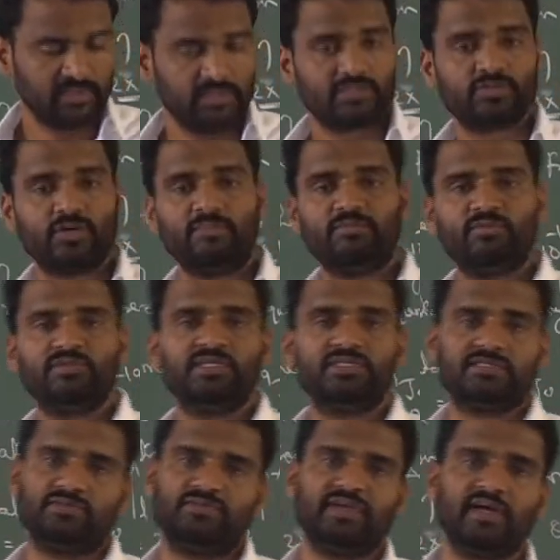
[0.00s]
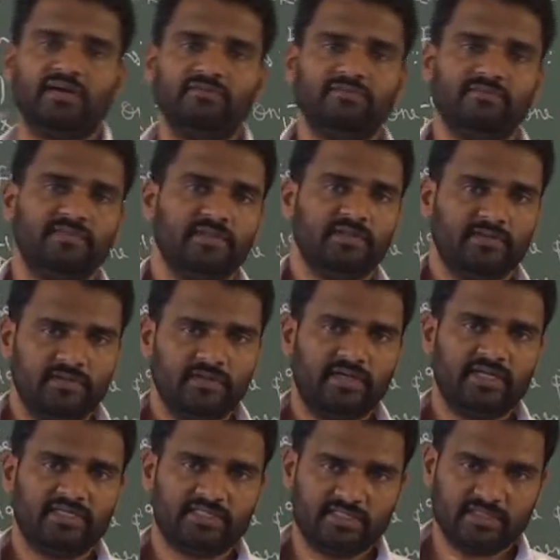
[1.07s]
So up to this we have
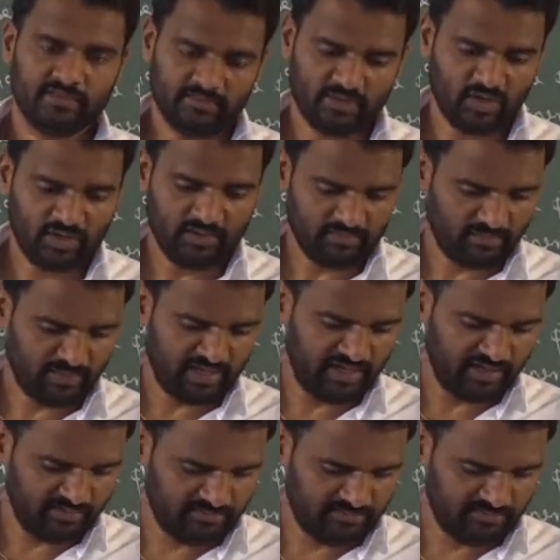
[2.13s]
test on Monday,